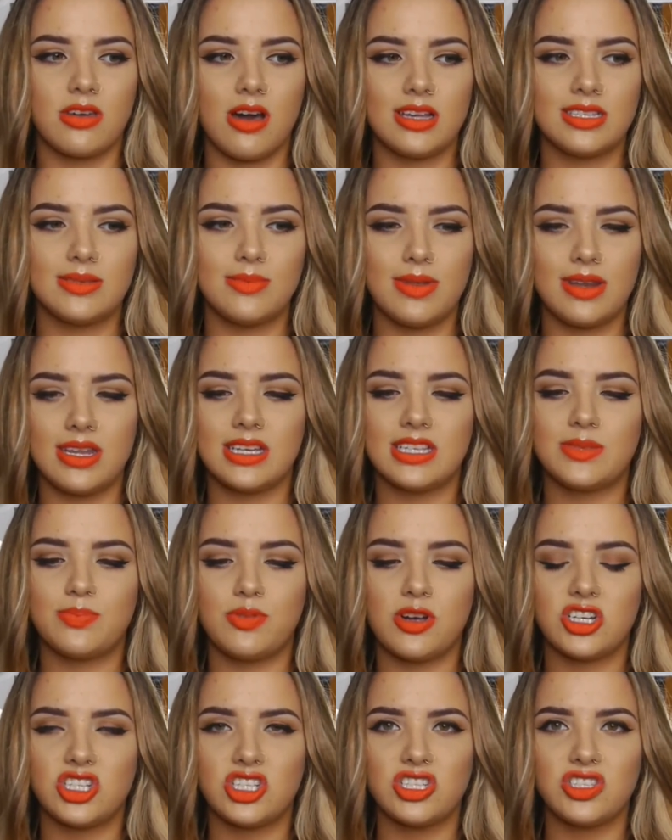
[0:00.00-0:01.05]
Cosmetics
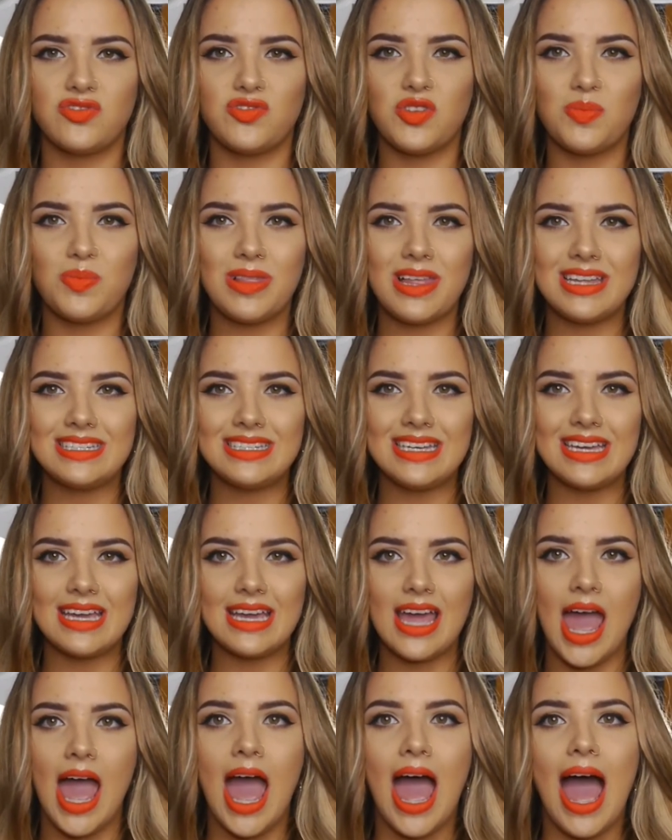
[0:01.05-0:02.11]
brushes for
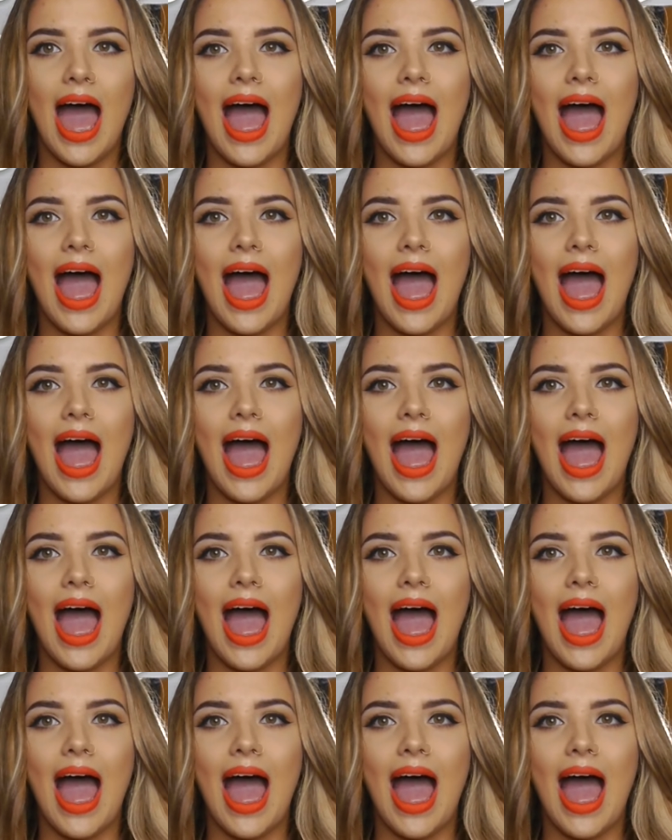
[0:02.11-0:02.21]
blending.